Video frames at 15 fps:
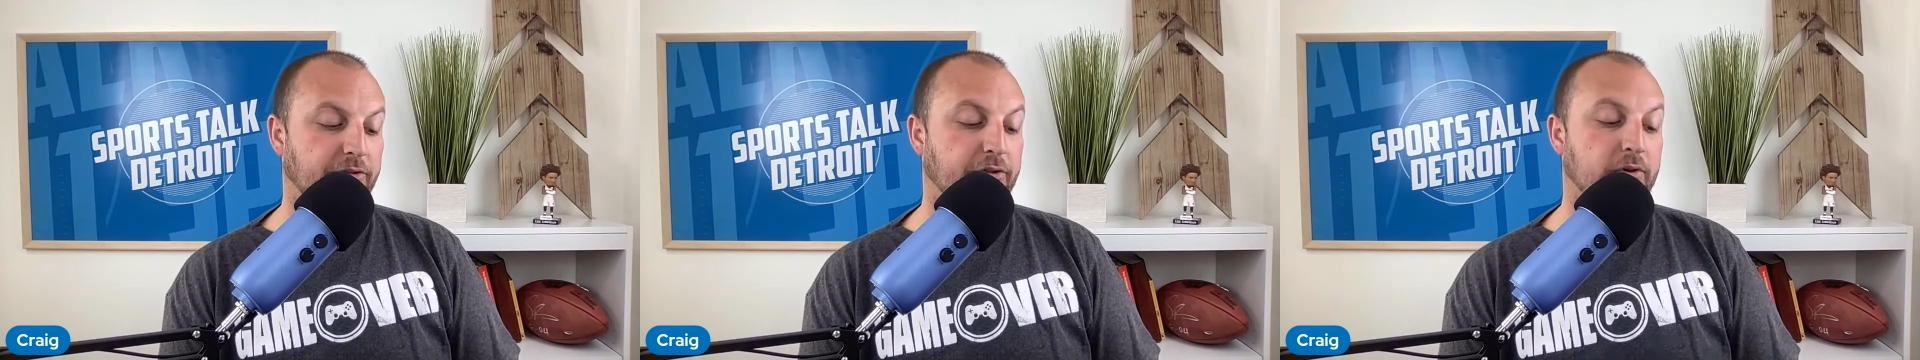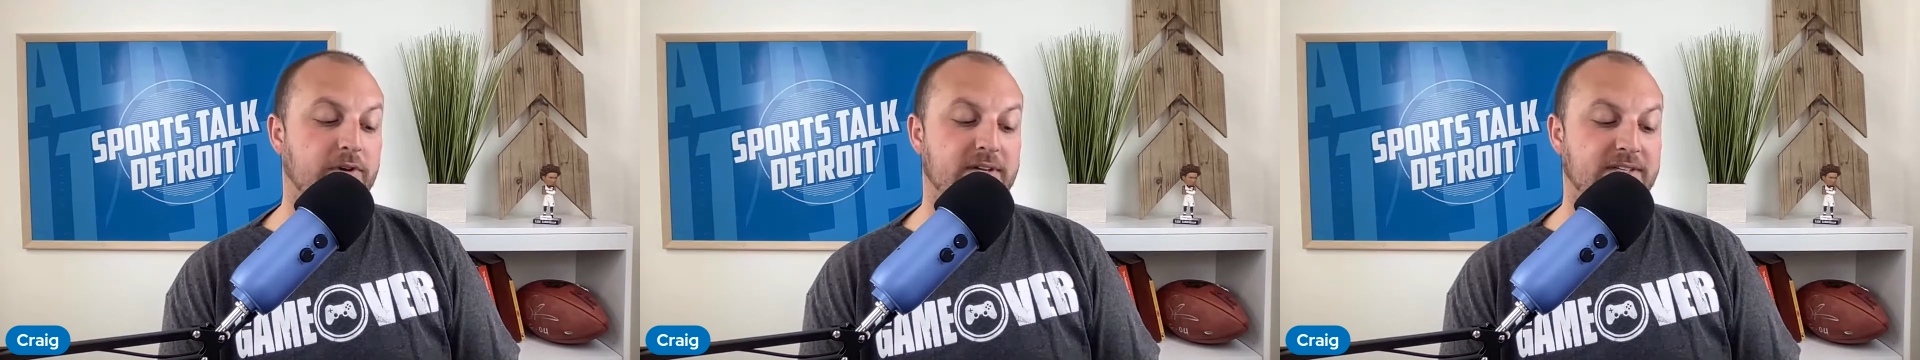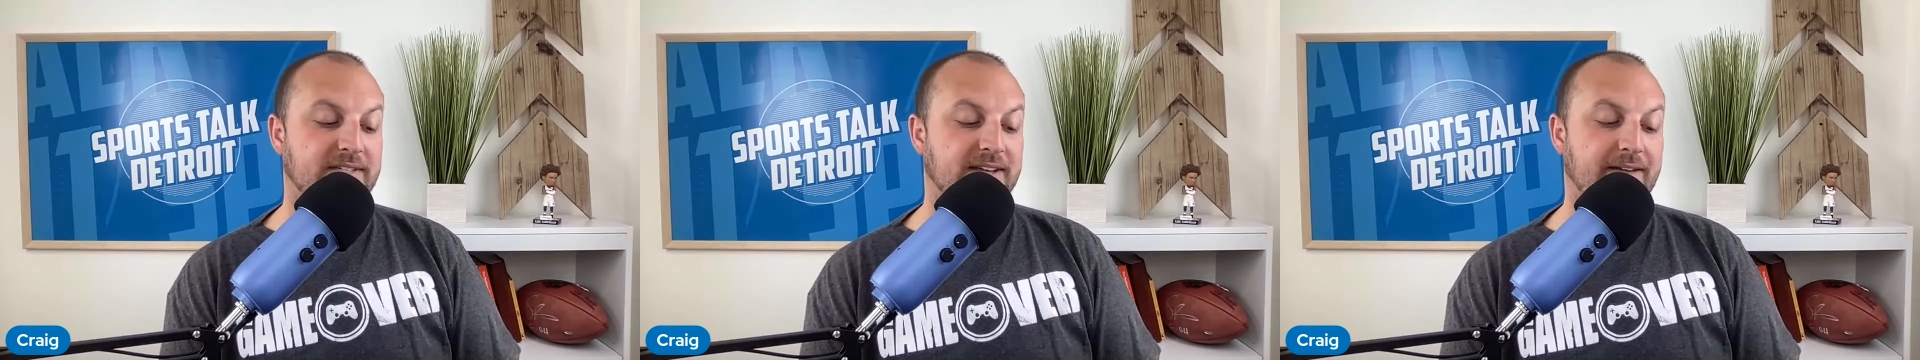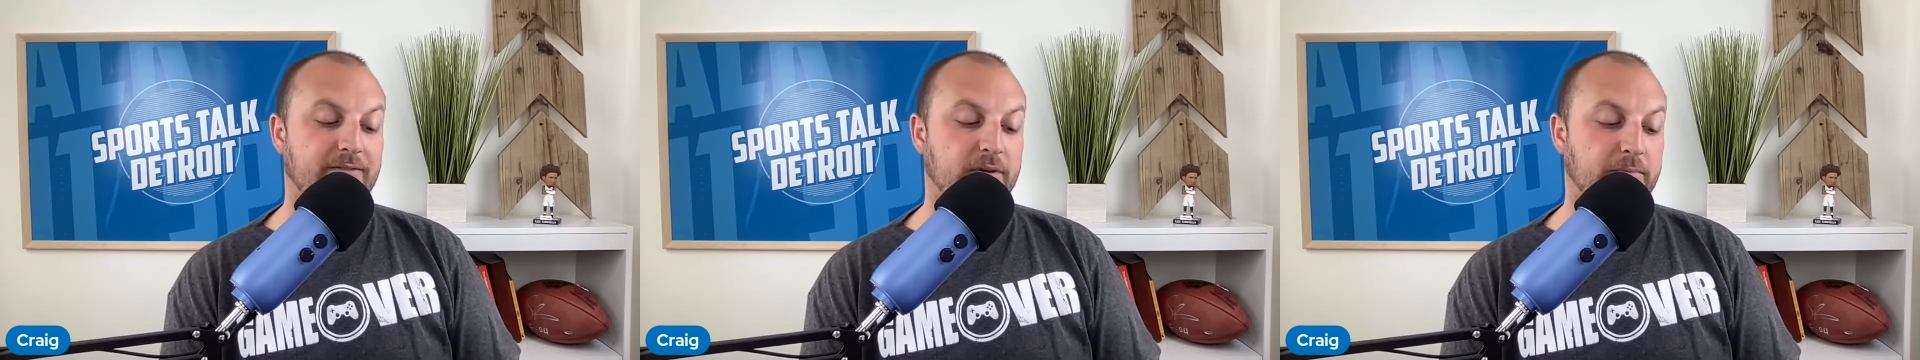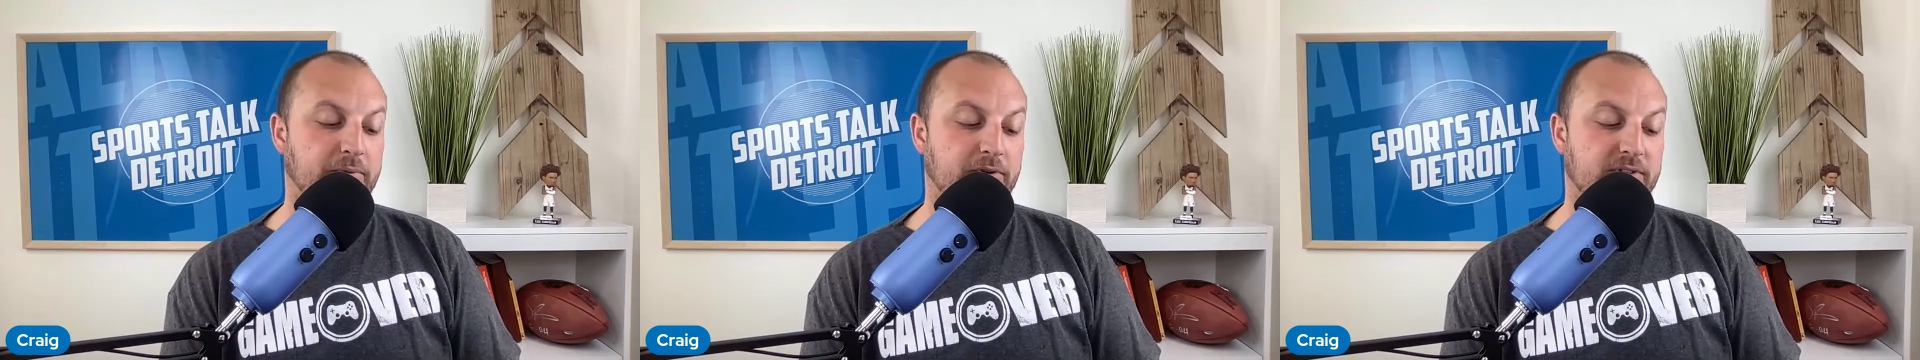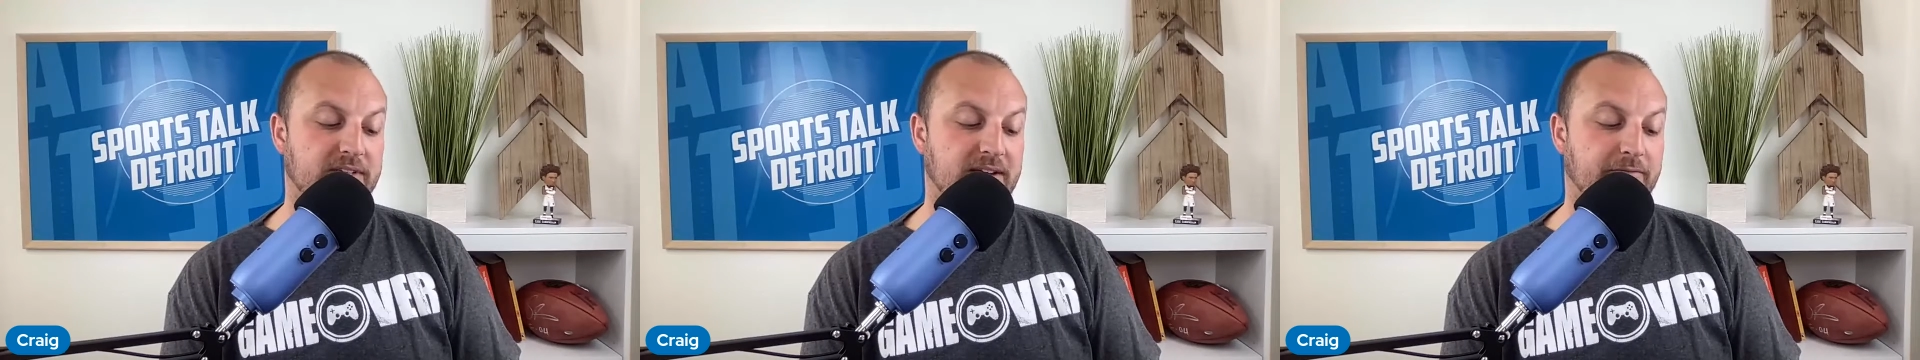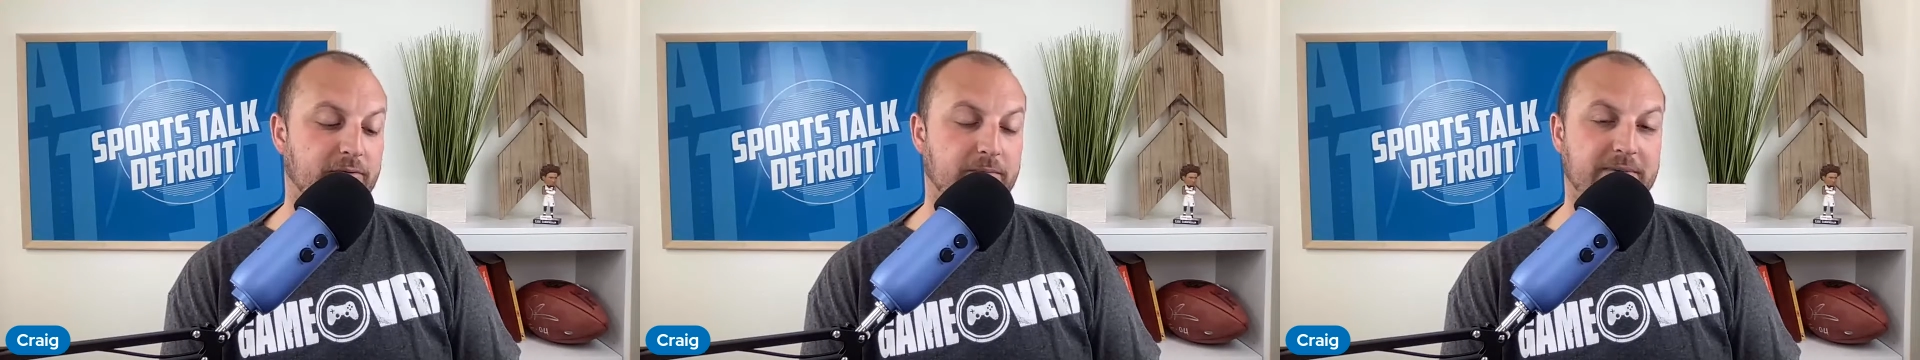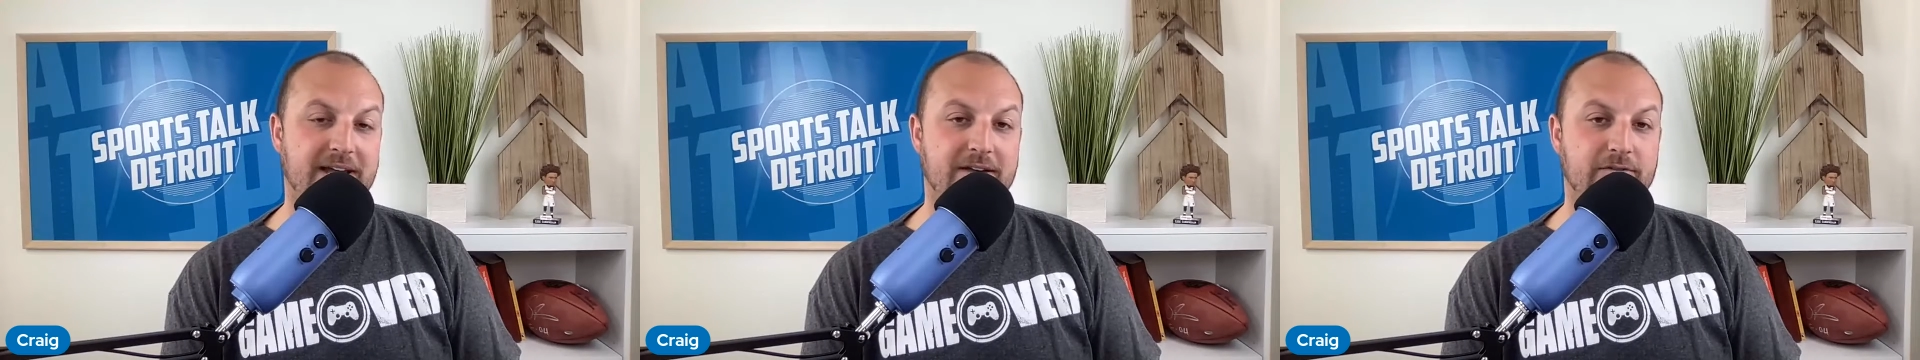37%
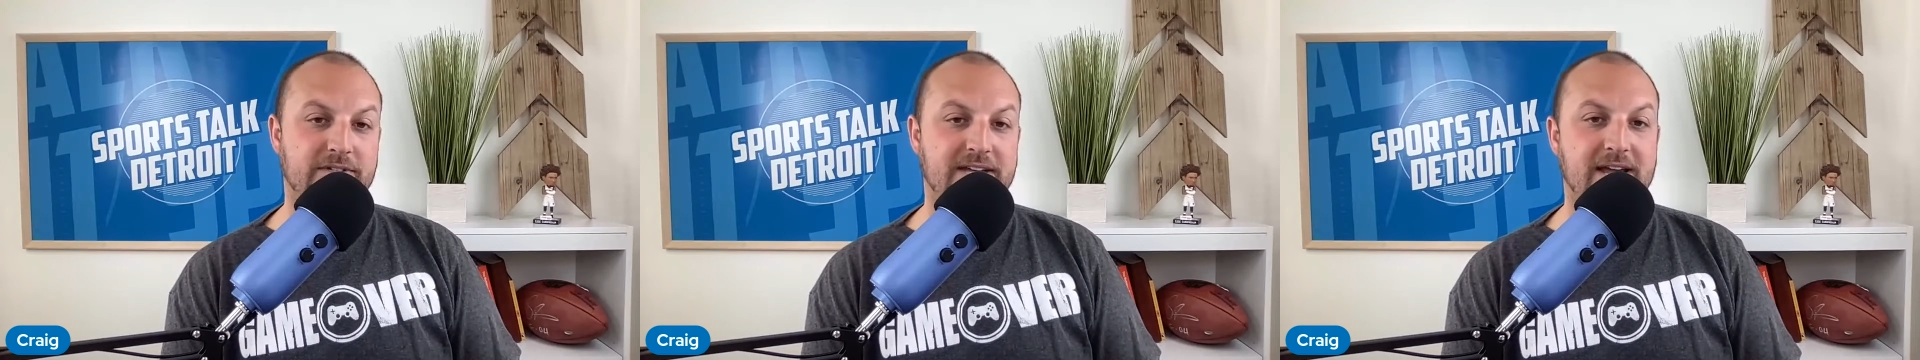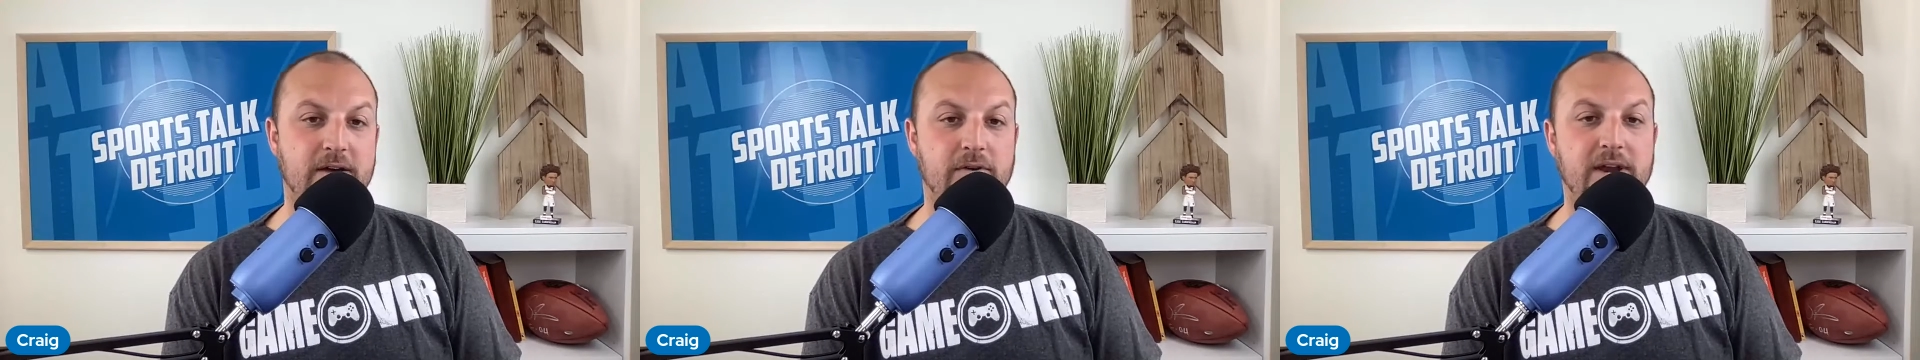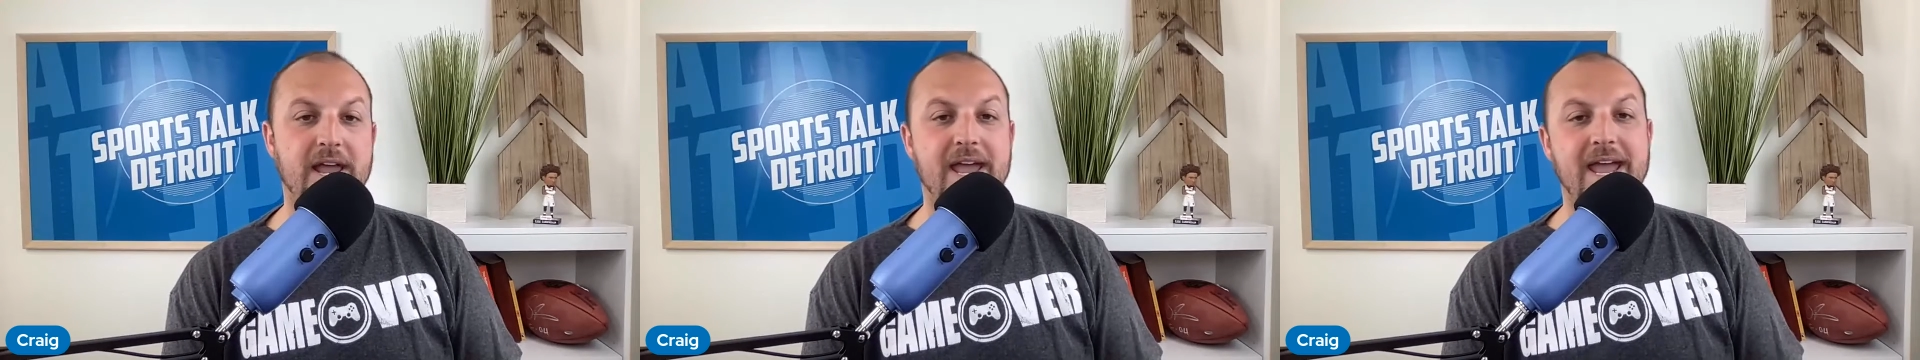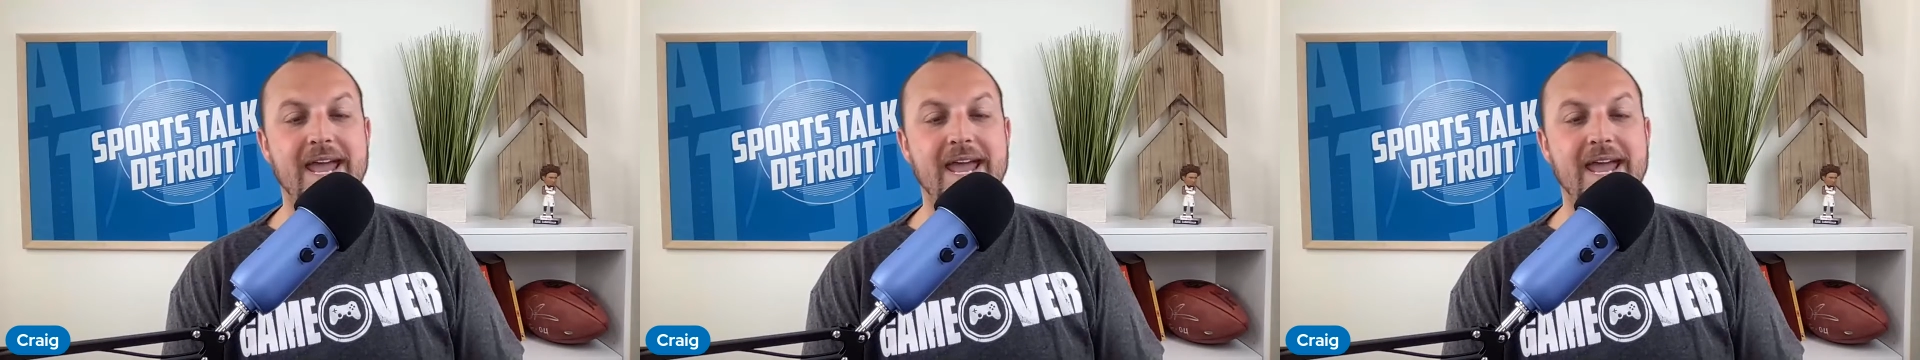from downtown,